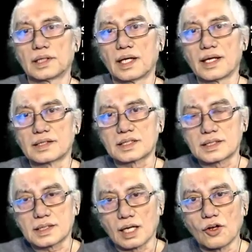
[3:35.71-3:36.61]

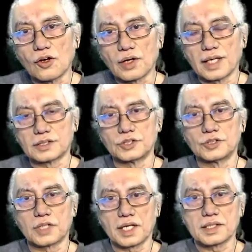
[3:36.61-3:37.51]
as long as
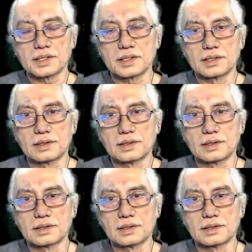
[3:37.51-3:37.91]
you can,